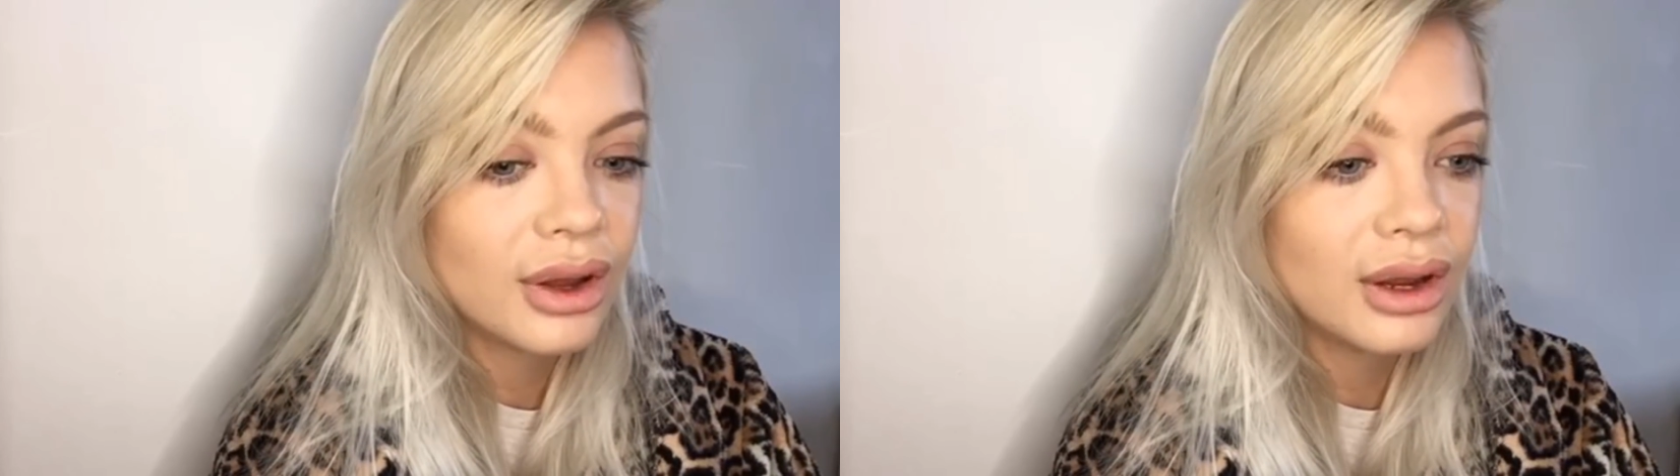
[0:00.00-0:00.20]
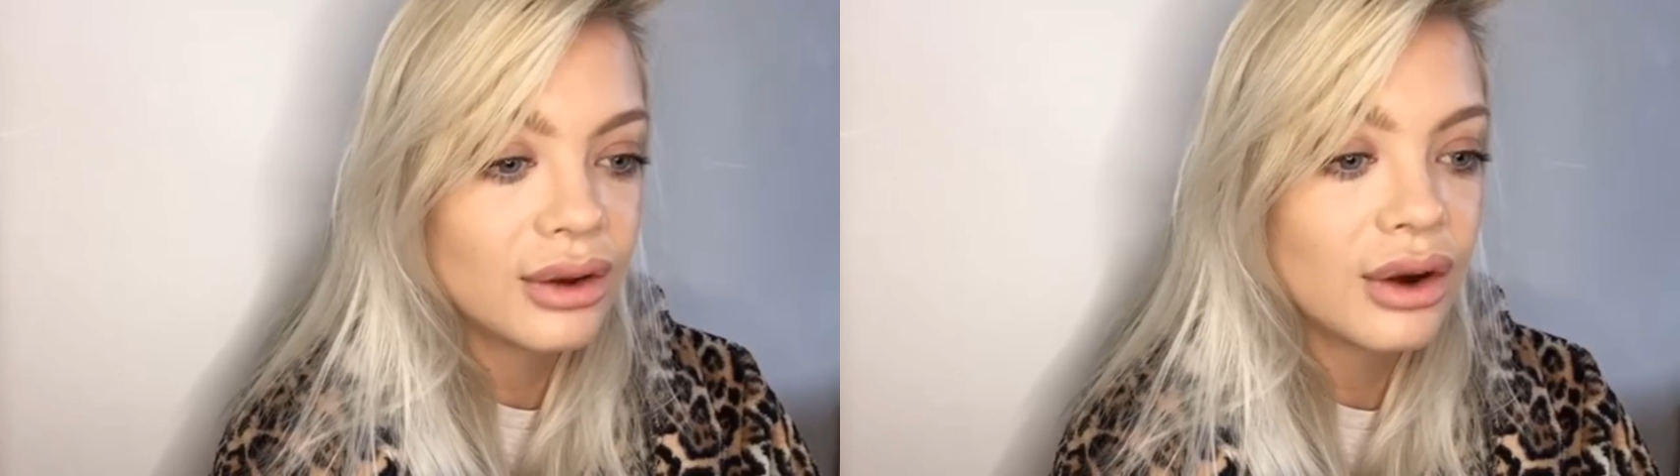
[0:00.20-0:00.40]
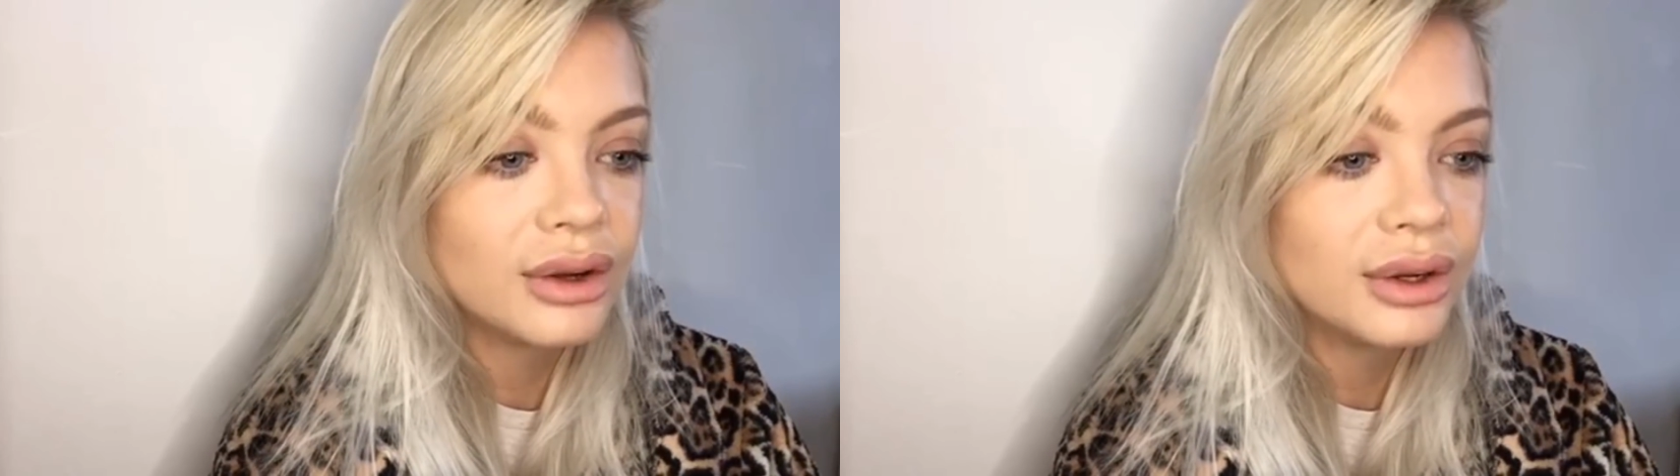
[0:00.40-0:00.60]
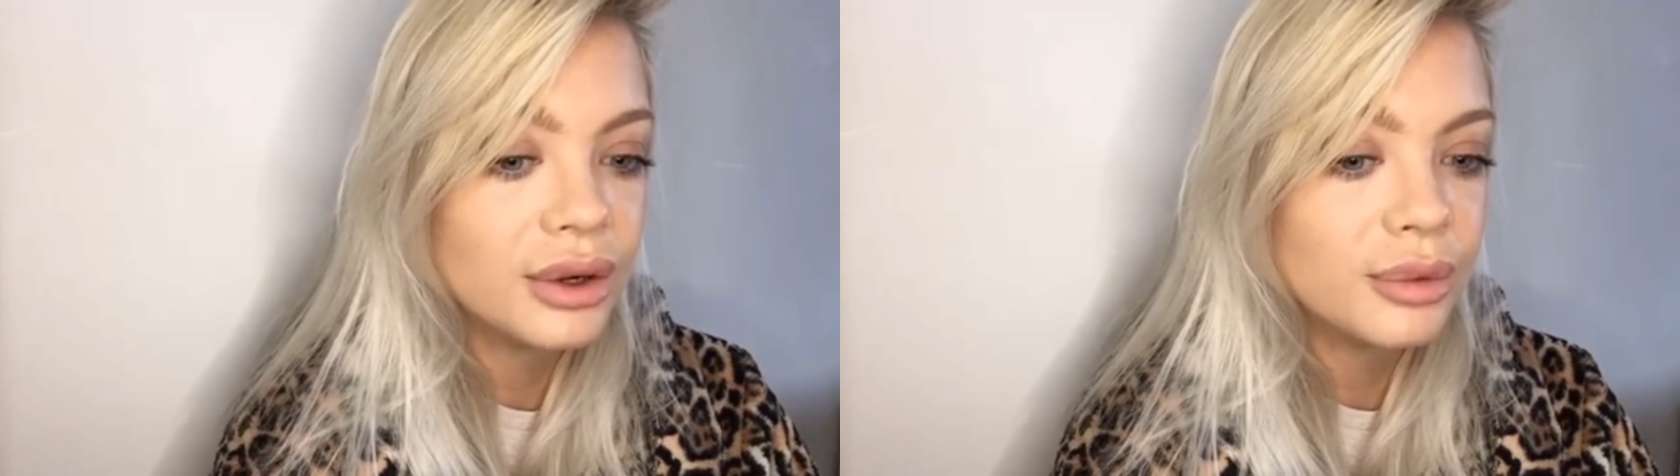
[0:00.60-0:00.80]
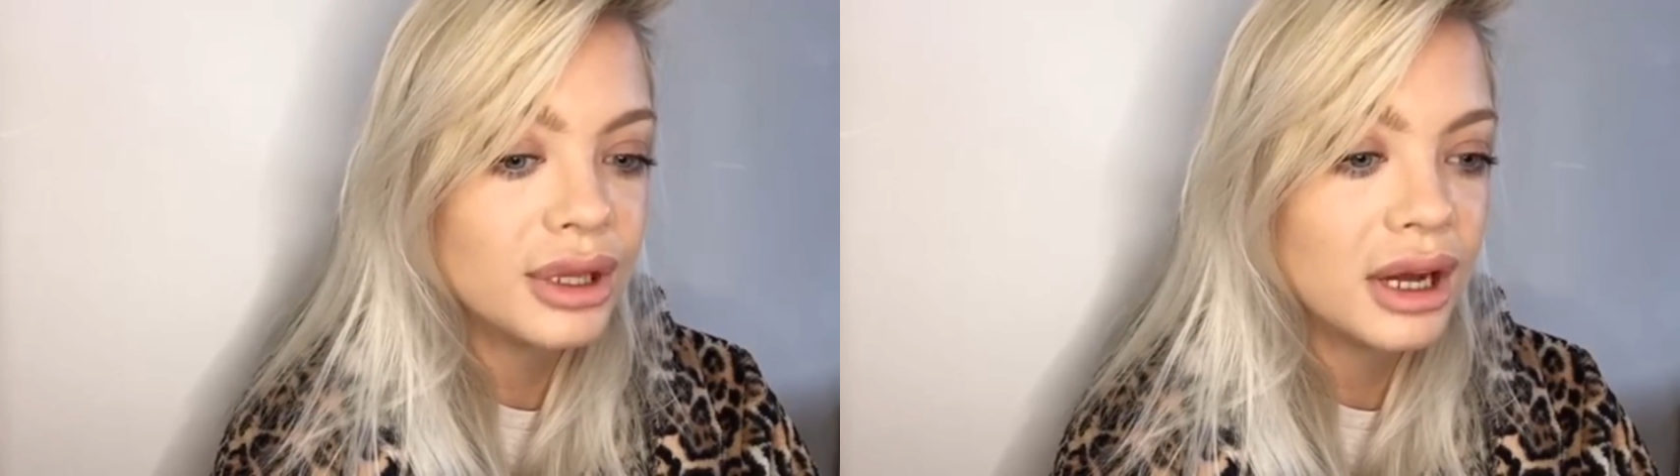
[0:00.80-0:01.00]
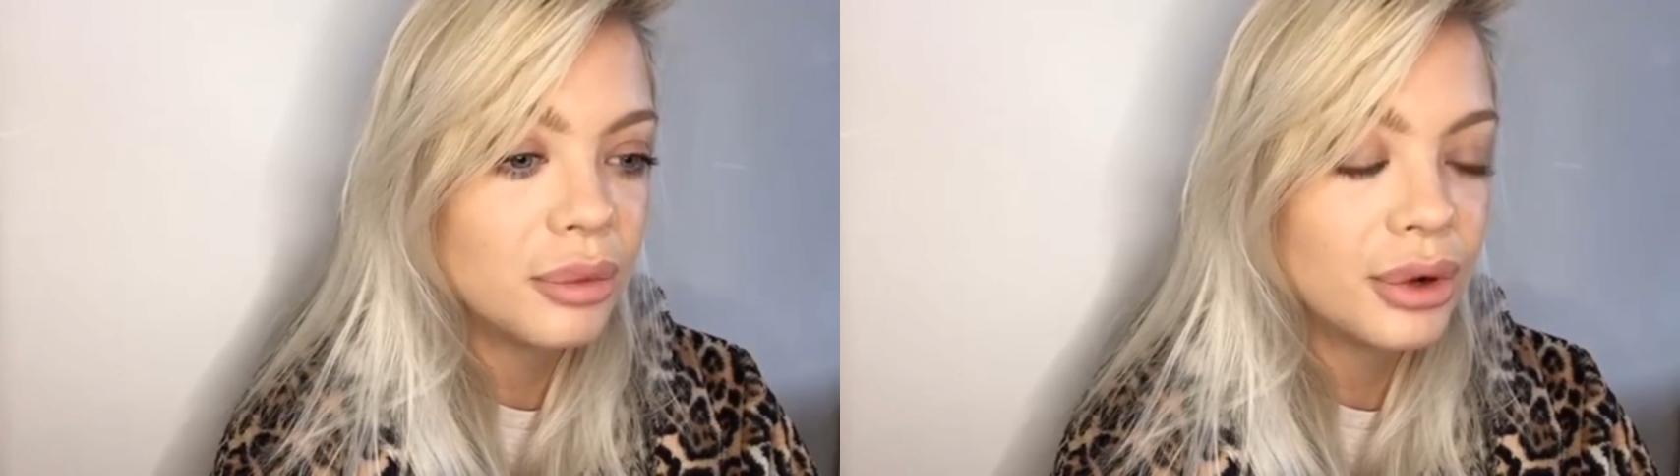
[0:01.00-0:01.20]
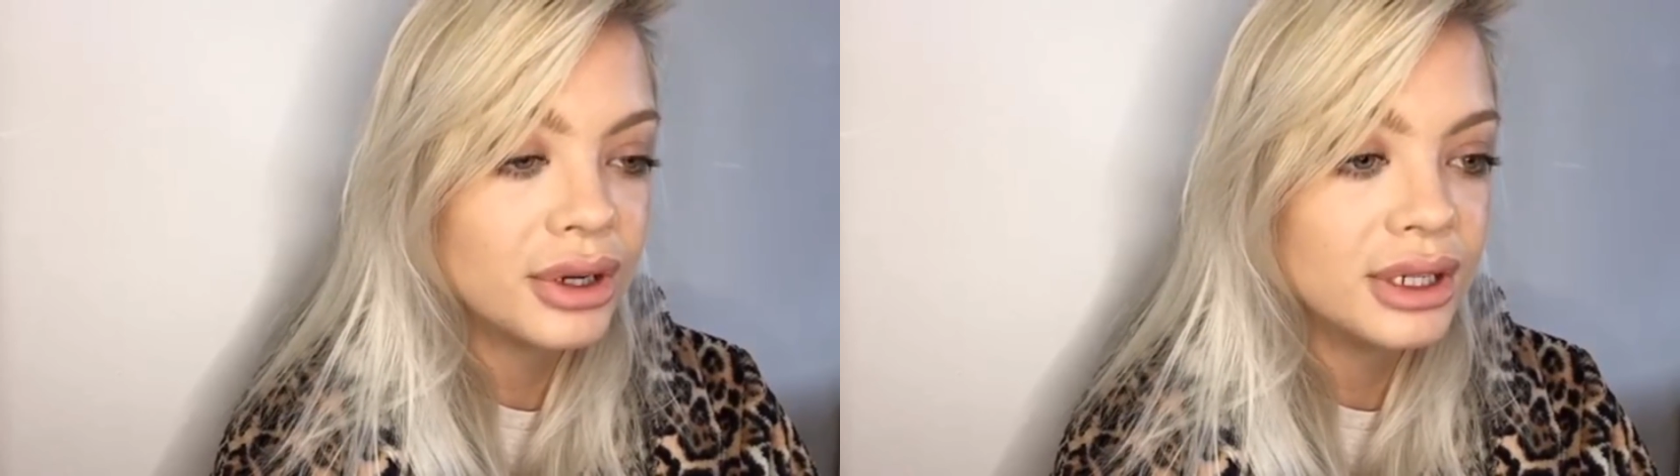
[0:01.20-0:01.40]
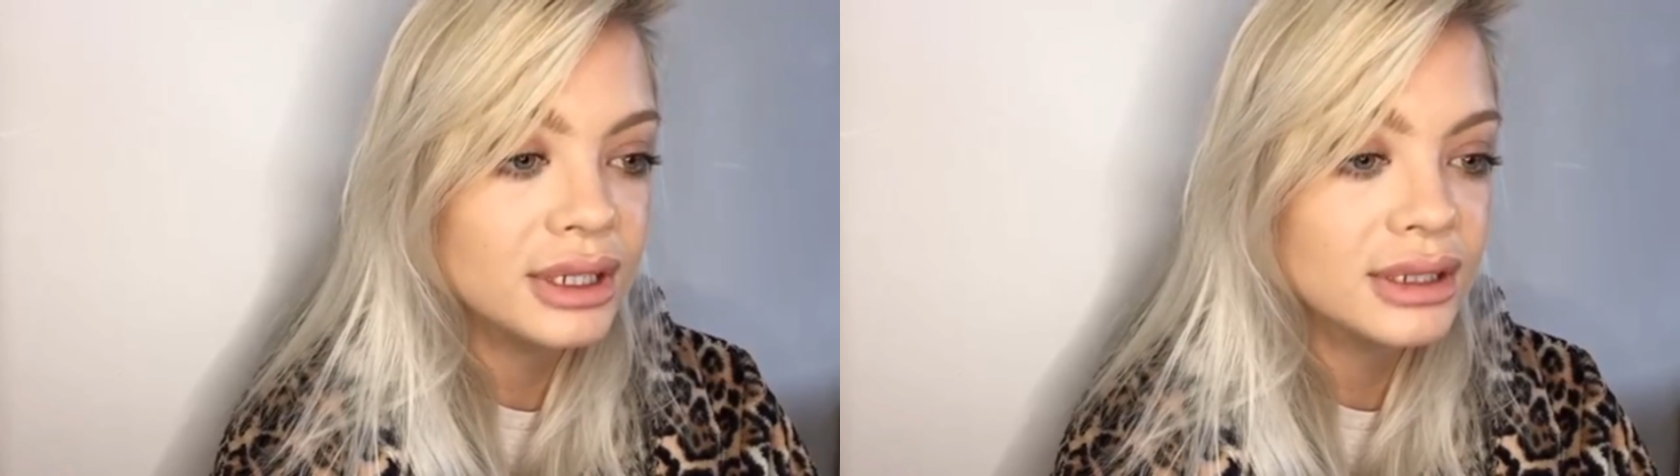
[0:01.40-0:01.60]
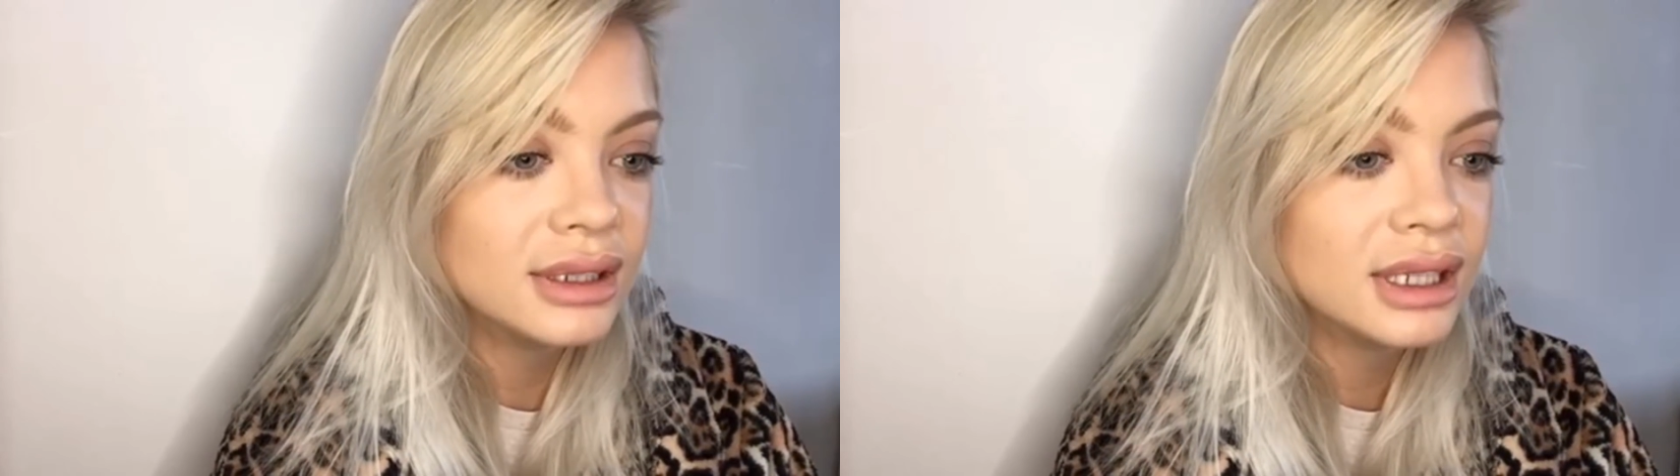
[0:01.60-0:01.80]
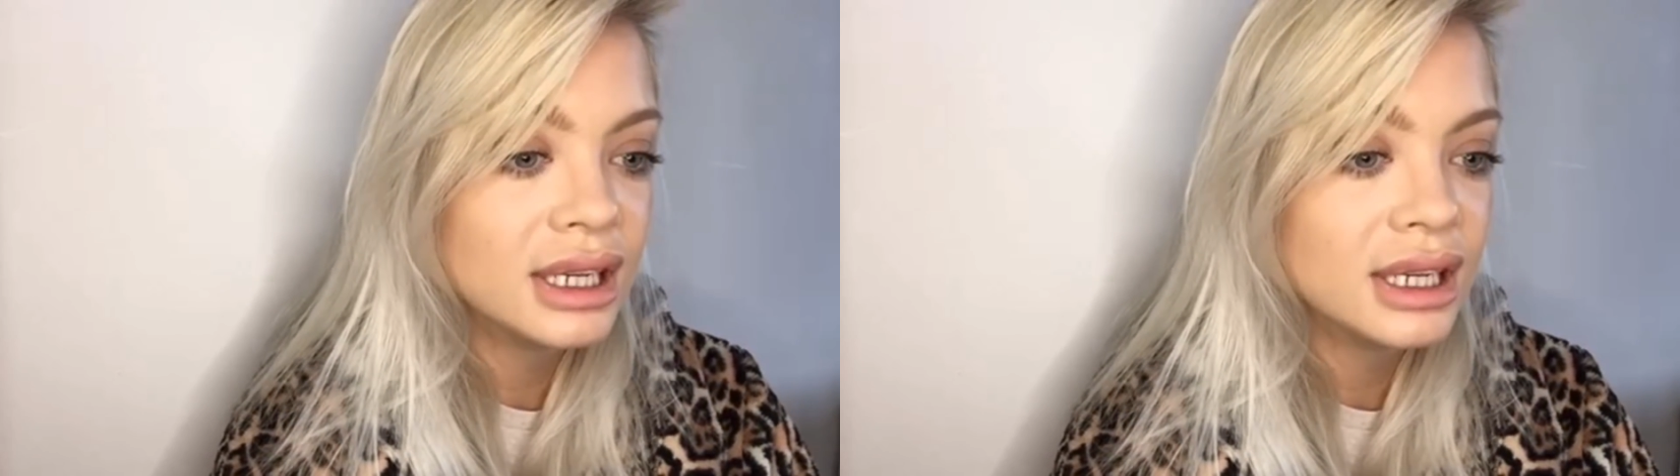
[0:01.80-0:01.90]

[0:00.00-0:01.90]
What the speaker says: had gone home at that point.